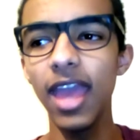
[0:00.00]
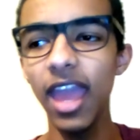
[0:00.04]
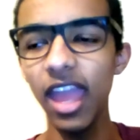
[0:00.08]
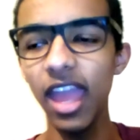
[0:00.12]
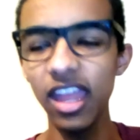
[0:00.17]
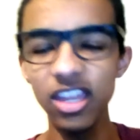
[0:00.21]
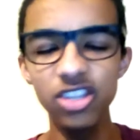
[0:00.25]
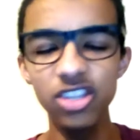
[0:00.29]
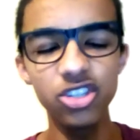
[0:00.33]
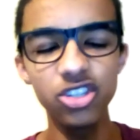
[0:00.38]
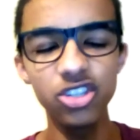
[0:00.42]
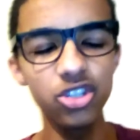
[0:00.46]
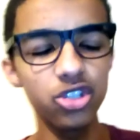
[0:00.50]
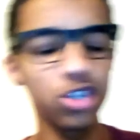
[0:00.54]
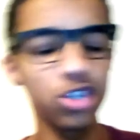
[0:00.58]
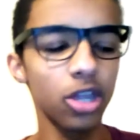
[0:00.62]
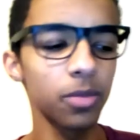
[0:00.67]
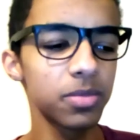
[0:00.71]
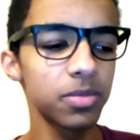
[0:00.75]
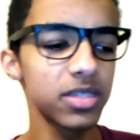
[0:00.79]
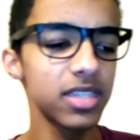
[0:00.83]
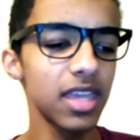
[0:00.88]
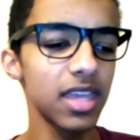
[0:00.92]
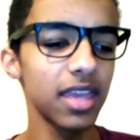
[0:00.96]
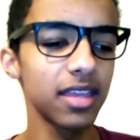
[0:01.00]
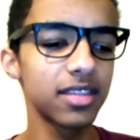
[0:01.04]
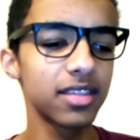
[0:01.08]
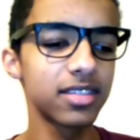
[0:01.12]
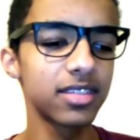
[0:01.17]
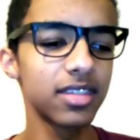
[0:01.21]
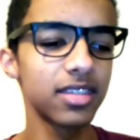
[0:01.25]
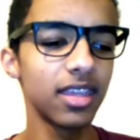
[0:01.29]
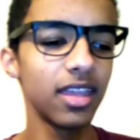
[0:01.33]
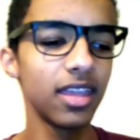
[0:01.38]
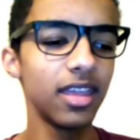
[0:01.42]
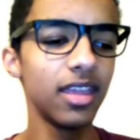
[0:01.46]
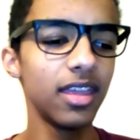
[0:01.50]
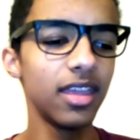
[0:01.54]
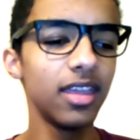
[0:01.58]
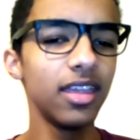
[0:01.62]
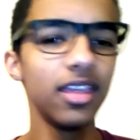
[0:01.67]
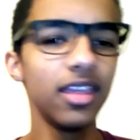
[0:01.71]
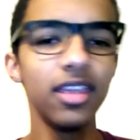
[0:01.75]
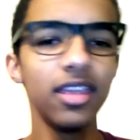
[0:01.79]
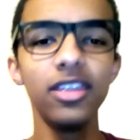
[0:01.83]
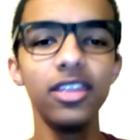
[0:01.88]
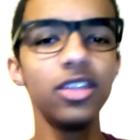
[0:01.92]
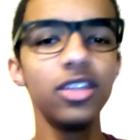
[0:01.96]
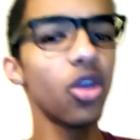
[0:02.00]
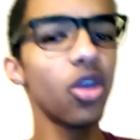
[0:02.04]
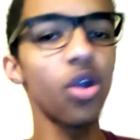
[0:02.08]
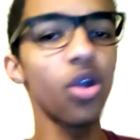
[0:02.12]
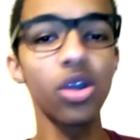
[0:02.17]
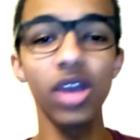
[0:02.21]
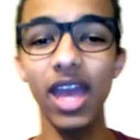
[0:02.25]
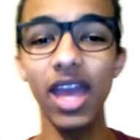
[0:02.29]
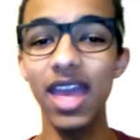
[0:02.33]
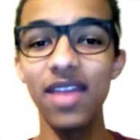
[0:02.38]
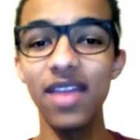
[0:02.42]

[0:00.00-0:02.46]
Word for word: Azianchopstic, you're not